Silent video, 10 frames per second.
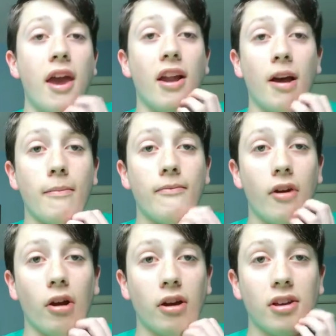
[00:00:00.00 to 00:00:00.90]
and I'm
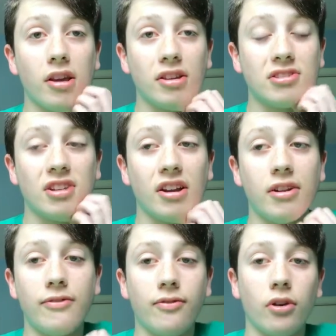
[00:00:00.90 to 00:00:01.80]
very
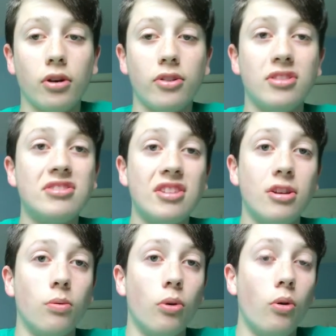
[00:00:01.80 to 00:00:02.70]
excited for the
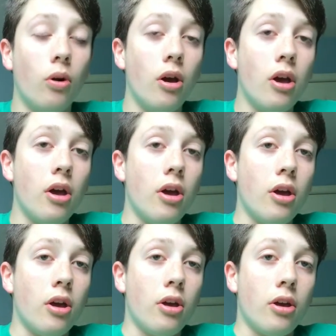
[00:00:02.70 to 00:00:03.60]
sequel
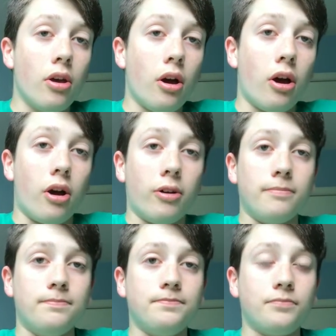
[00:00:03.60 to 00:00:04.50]

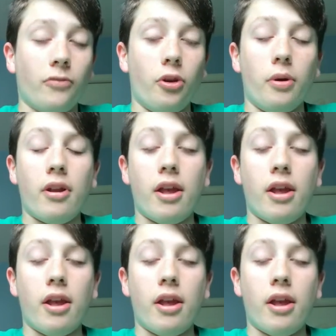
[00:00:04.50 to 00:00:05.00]
um, to it.